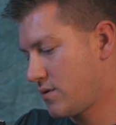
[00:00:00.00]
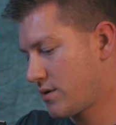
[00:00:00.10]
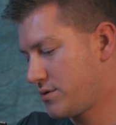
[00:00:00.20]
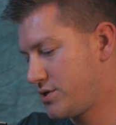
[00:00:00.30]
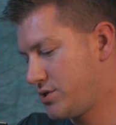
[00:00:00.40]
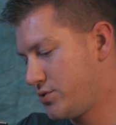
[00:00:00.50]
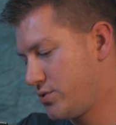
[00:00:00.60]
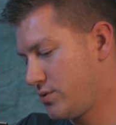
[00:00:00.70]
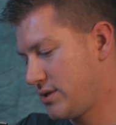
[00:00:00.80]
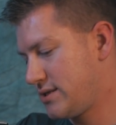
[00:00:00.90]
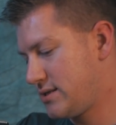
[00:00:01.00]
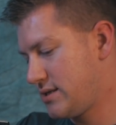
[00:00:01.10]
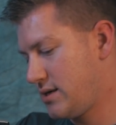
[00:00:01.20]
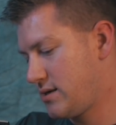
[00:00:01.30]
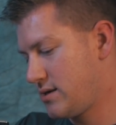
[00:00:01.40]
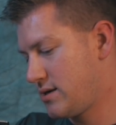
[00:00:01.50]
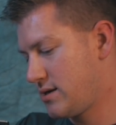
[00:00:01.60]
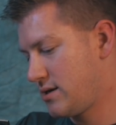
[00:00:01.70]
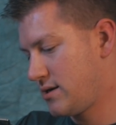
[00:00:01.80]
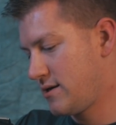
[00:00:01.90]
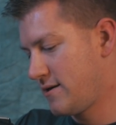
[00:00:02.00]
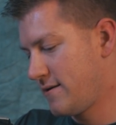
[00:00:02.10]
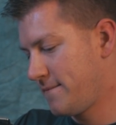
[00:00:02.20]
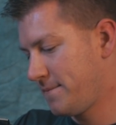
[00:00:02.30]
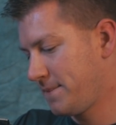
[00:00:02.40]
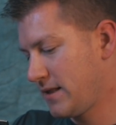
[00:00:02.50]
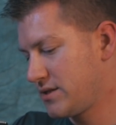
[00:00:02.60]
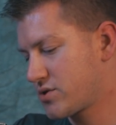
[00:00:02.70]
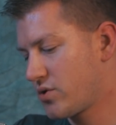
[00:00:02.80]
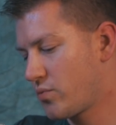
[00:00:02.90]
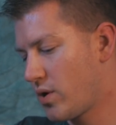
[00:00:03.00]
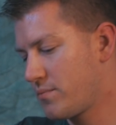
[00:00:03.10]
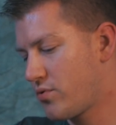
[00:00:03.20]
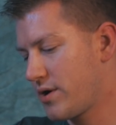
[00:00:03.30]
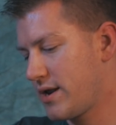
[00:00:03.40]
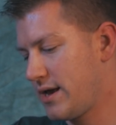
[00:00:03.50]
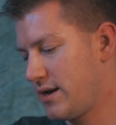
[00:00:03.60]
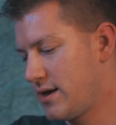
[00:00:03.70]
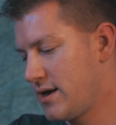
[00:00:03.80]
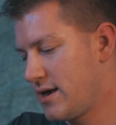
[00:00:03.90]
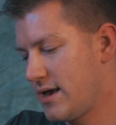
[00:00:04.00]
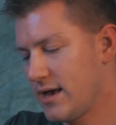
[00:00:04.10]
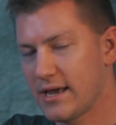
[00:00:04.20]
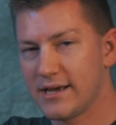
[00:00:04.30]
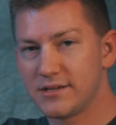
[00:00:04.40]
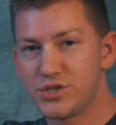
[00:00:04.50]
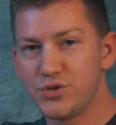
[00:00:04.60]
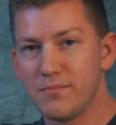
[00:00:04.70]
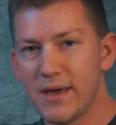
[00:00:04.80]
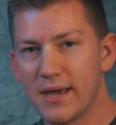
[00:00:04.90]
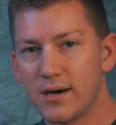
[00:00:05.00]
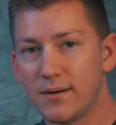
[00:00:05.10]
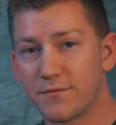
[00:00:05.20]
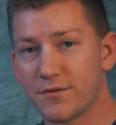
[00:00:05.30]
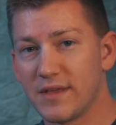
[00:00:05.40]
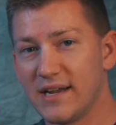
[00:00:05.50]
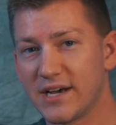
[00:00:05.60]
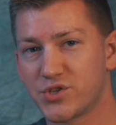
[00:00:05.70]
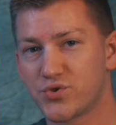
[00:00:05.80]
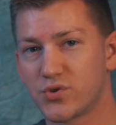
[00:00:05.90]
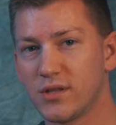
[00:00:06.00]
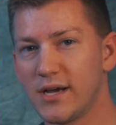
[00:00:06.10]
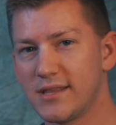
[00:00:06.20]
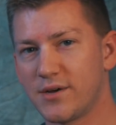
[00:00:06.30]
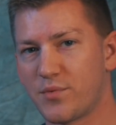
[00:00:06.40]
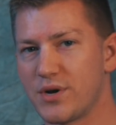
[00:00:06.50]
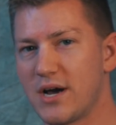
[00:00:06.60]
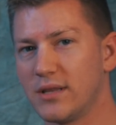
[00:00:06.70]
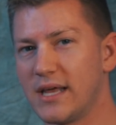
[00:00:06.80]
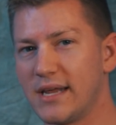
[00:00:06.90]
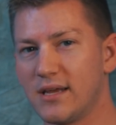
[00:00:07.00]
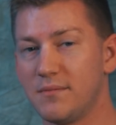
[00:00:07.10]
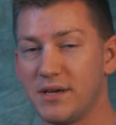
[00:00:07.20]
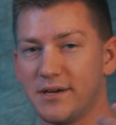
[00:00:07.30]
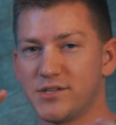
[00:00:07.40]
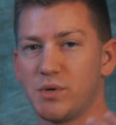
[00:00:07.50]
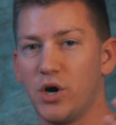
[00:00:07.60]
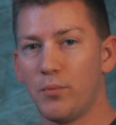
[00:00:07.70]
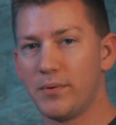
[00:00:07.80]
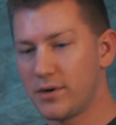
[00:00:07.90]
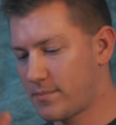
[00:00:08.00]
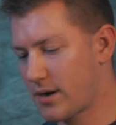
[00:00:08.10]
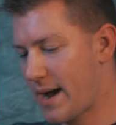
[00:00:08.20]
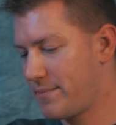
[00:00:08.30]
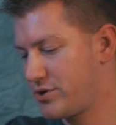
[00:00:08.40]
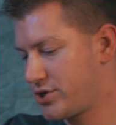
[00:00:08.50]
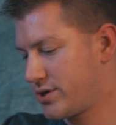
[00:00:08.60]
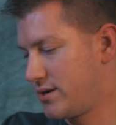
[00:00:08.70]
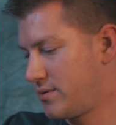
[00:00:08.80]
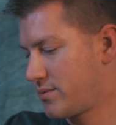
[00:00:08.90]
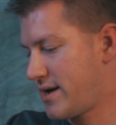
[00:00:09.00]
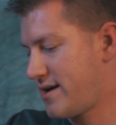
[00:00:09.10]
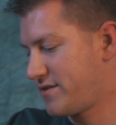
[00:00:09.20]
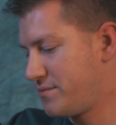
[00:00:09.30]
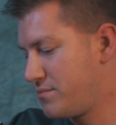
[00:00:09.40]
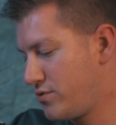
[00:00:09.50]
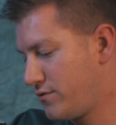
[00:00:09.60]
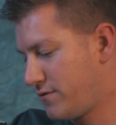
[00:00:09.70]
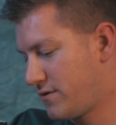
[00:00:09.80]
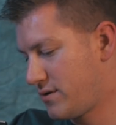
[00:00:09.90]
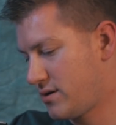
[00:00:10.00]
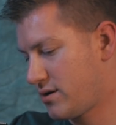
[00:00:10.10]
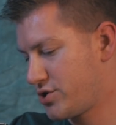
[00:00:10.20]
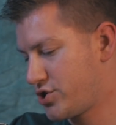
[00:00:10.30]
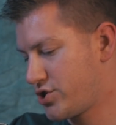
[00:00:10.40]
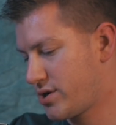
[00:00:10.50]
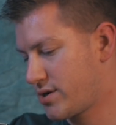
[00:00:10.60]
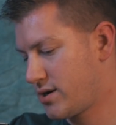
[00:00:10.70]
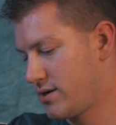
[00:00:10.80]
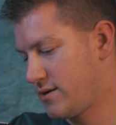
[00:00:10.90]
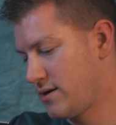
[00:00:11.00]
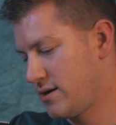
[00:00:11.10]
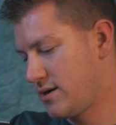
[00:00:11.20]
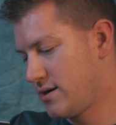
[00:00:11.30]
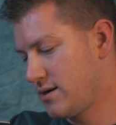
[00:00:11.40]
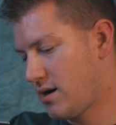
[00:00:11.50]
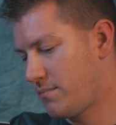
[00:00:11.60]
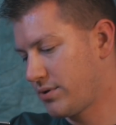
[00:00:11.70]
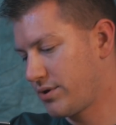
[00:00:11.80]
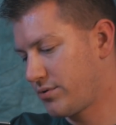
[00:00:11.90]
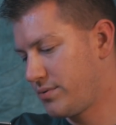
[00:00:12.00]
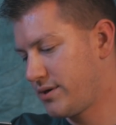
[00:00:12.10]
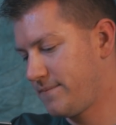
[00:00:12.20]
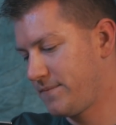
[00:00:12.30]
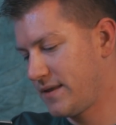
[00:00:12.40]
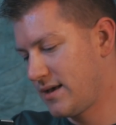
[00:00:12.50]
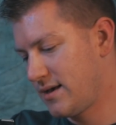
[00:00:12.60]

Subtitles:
We're going to, let's see, let's go to 1.8. And to make up for that extra light that we're now letting in because we opened up our aperture, we're gonna have to move our shutter up a little bit.